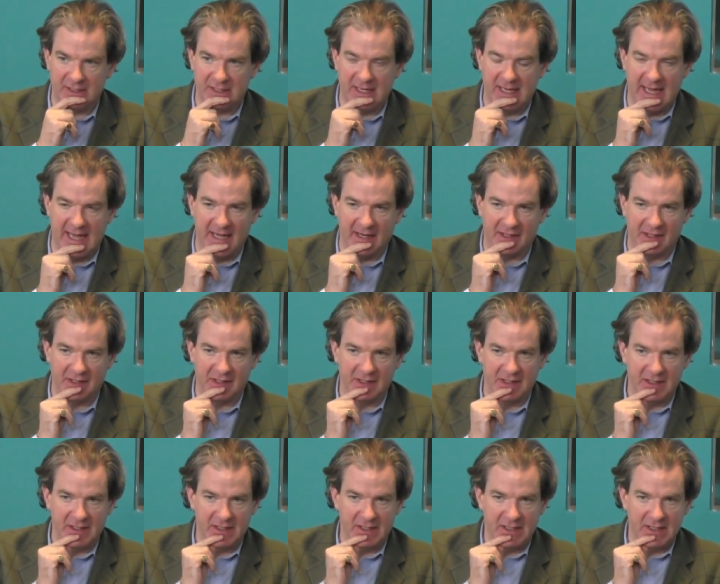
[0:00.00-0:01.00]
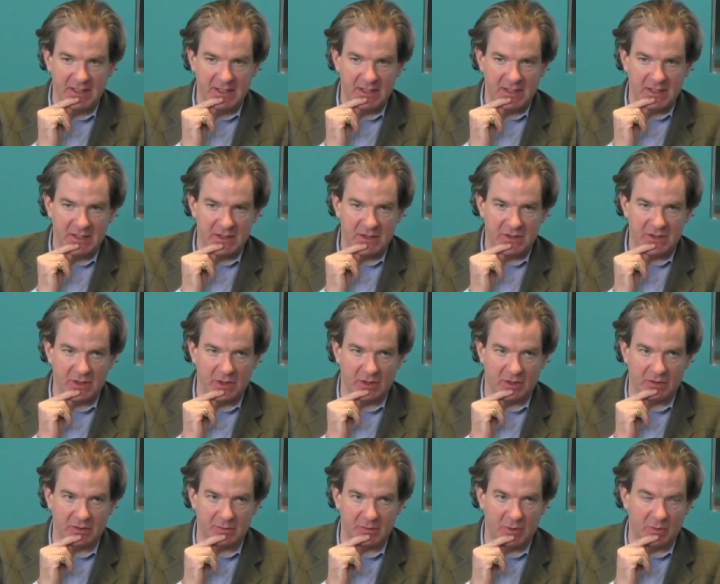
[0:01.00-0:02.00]
attack so,
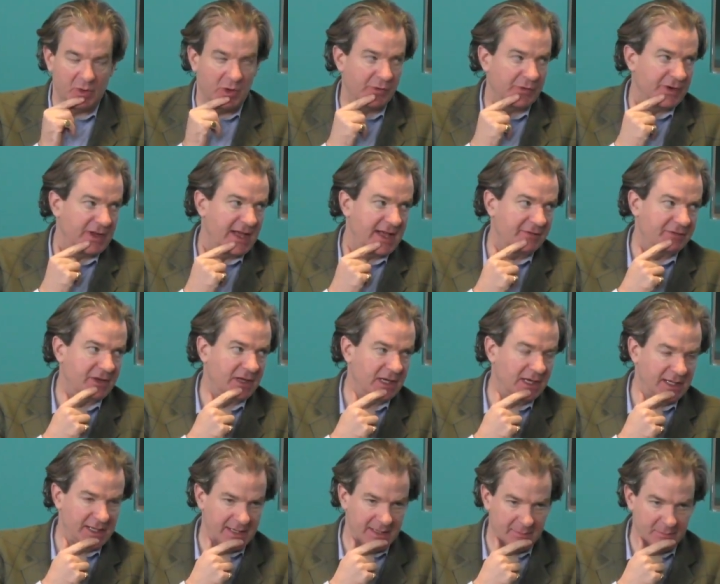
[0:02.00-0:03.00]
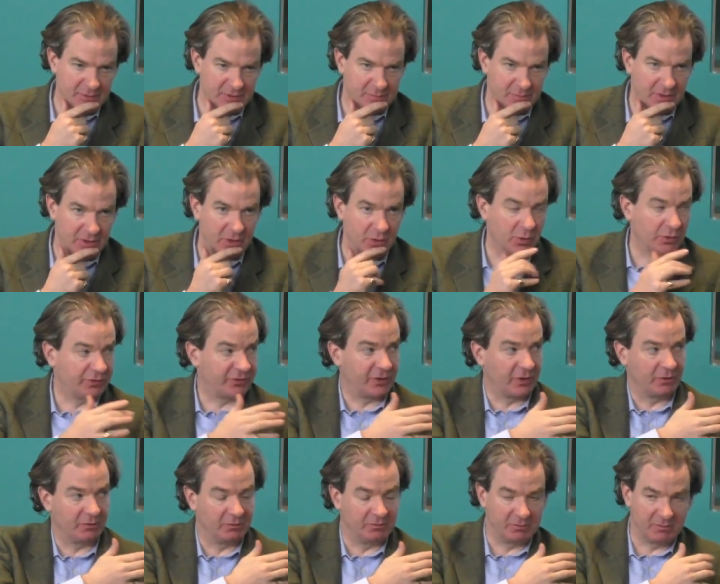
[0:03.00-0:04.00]
because I mean, we often have claims, but you
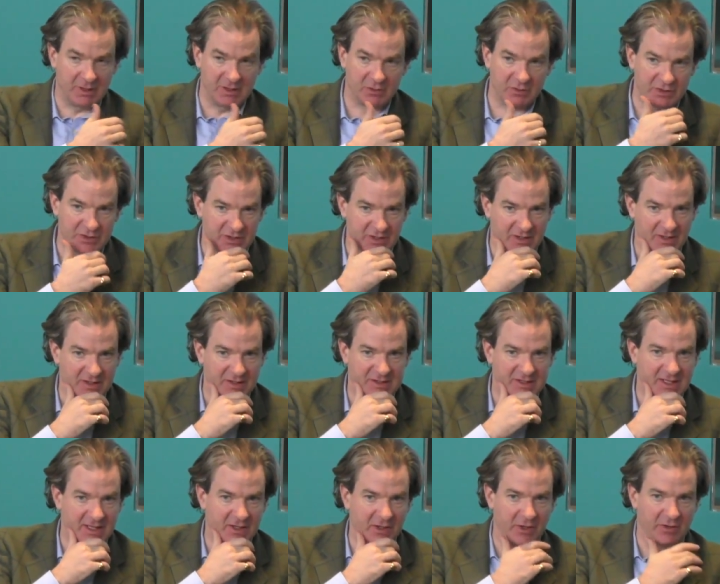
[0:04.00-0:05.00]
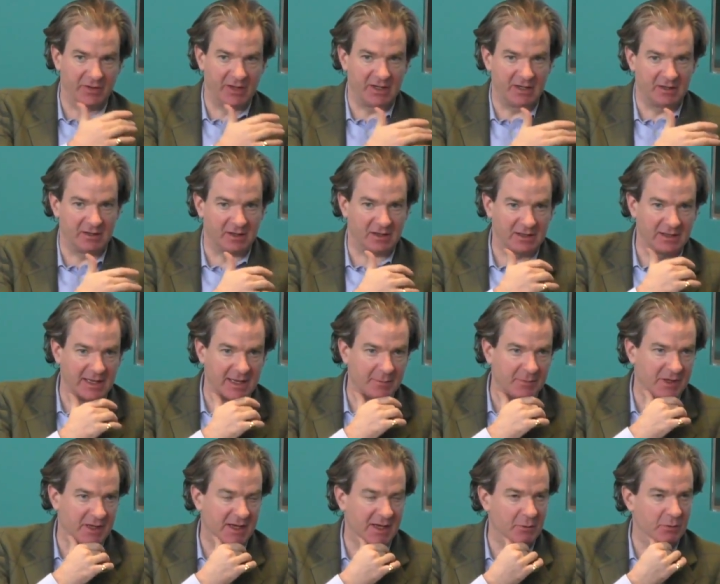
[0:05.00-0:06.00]
also interestingly said, you know, they didn't
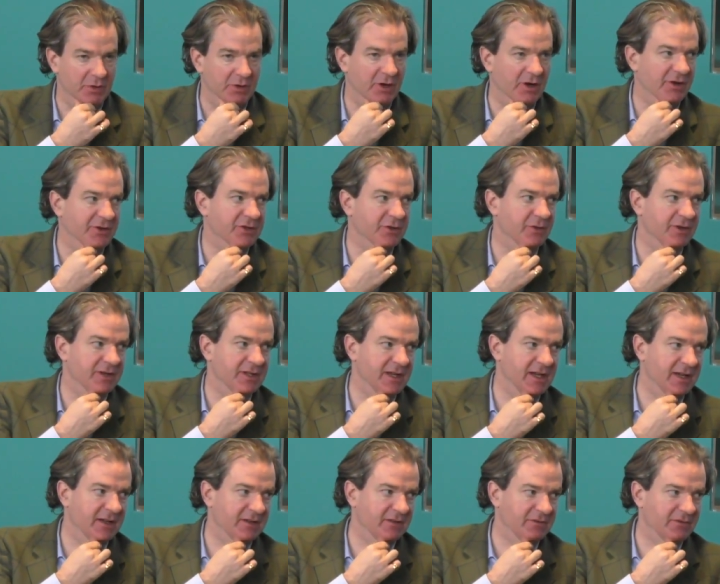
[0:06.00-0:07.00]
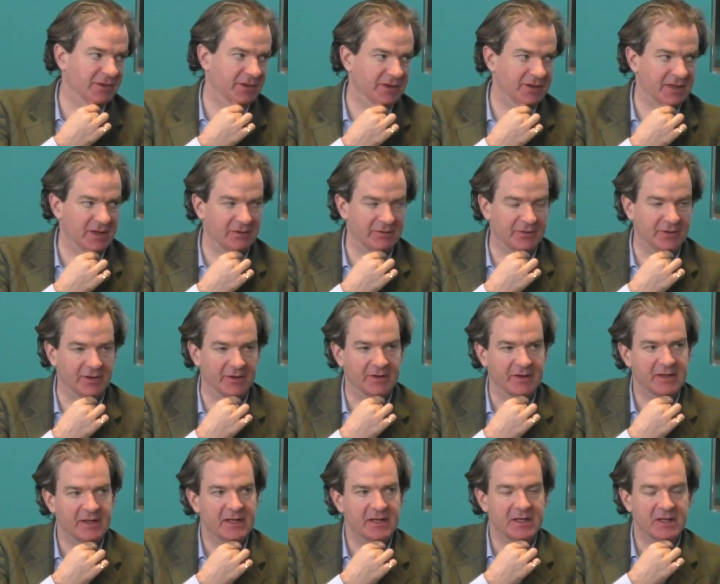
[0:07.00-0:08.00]
claim the Edward Archer attack in Philadelphia.
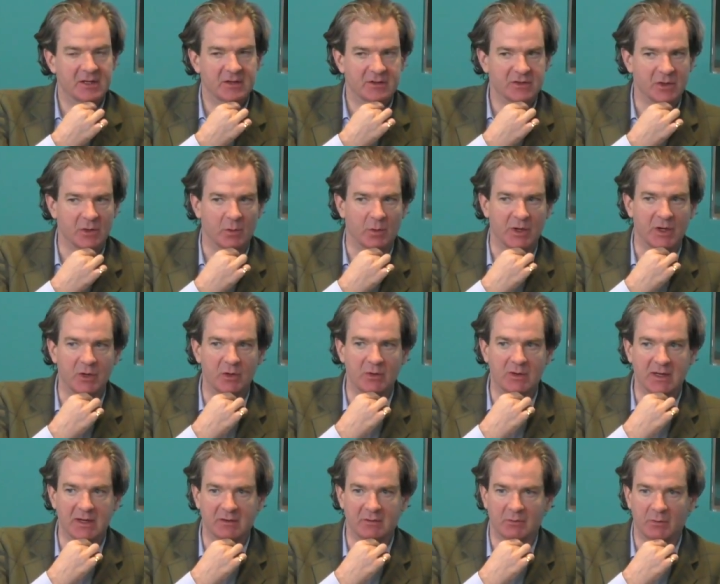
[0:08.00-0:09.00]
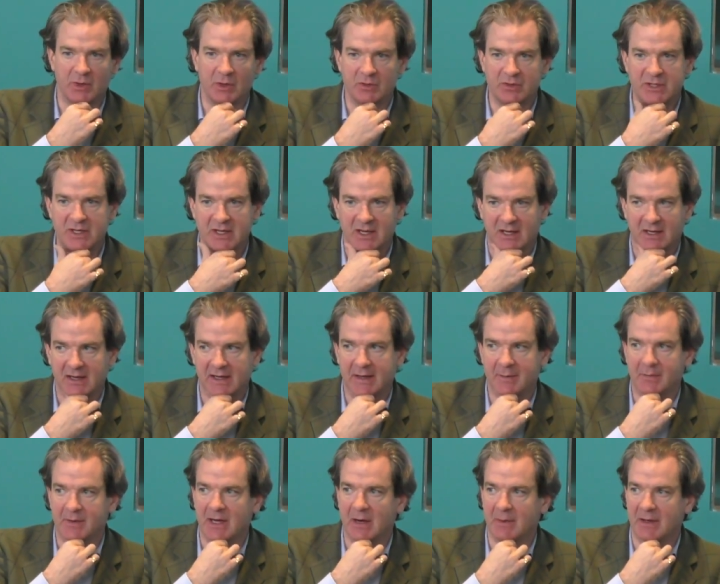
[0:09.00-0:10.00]
So, when you get when you see a
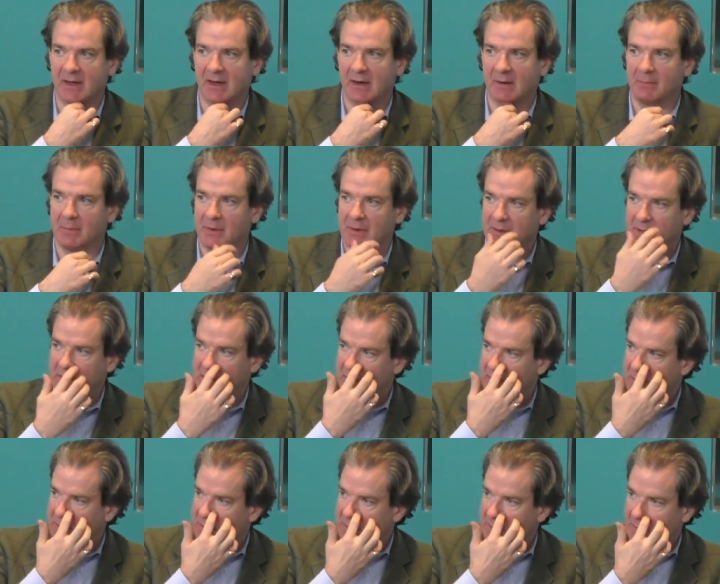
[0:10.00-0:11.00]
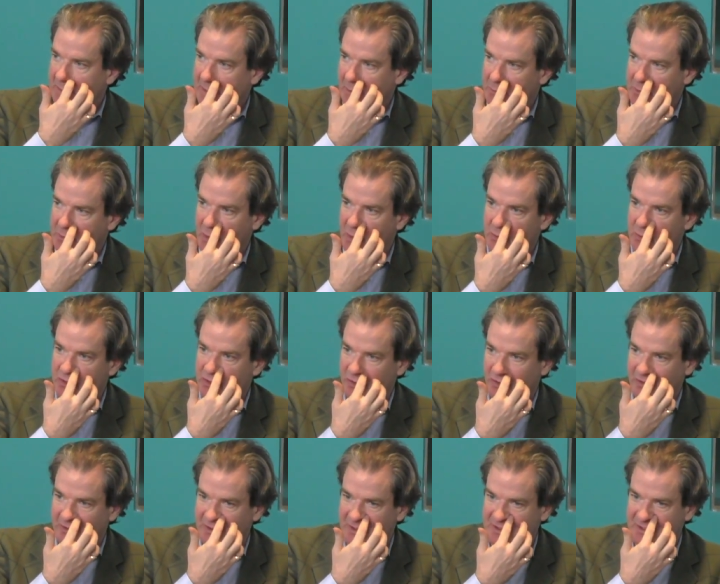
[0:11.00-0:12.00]
claim coming up, how
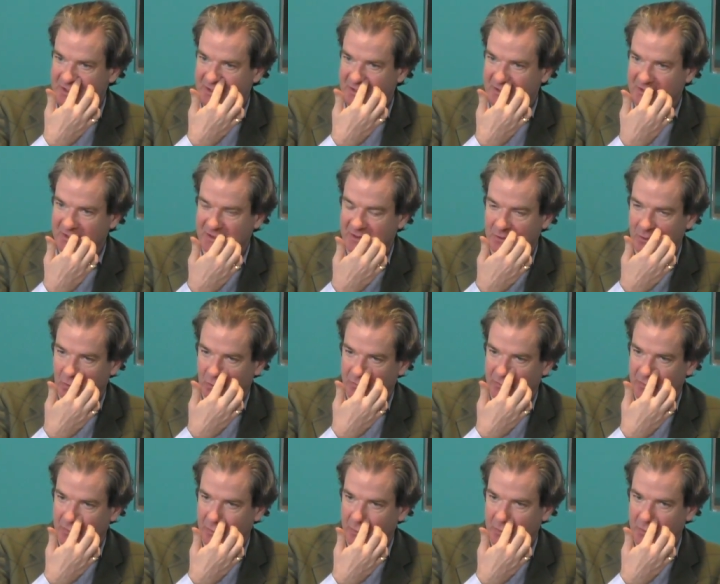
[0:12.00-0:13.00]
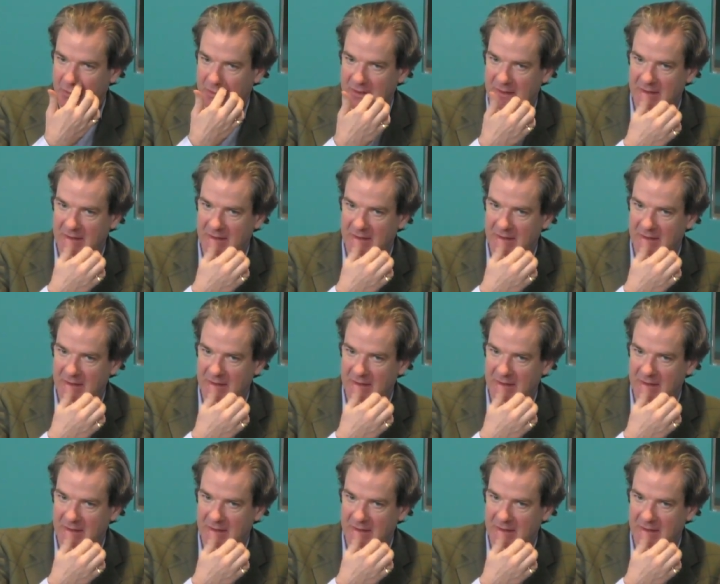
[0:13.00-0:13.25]
kosher is it in your view?